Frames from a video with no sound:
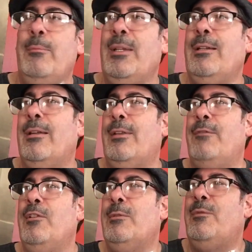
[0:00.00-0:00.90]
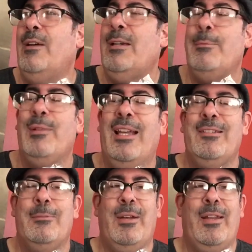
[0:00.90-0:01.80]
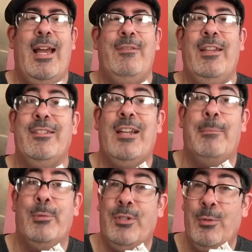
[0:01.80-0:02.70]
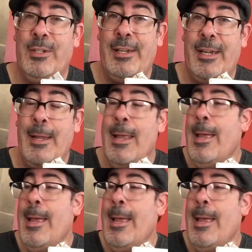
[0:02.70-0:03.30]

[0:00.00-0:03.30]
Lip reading: because I feel fairly blessed about having this opportunity.